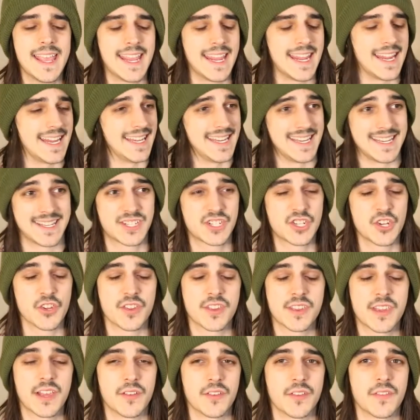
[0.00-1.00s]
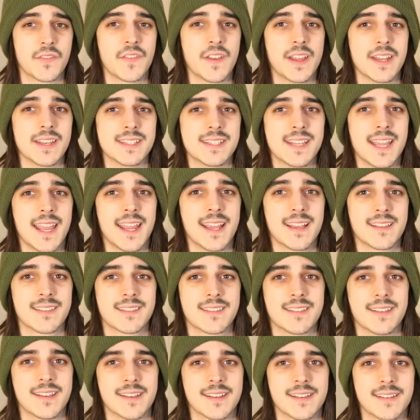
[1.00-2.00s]
And it just sounds
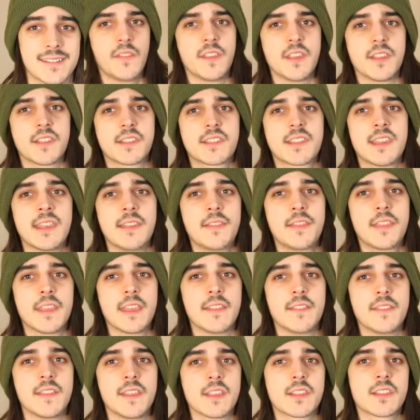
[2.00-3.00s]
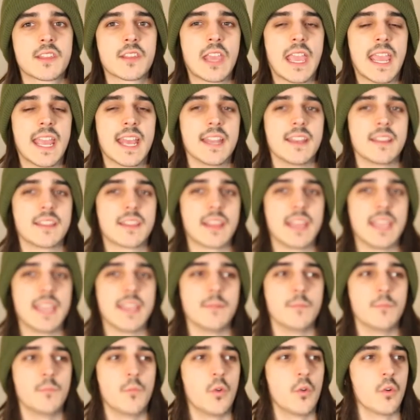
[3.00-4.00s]
fantastic. The synth in this adds
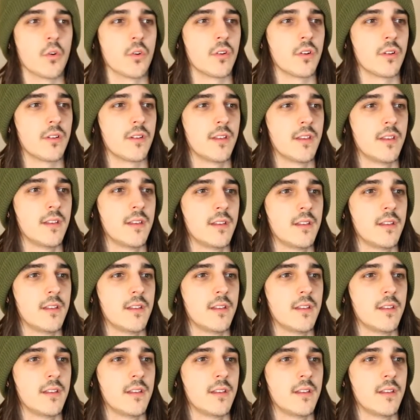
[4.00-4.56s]
a more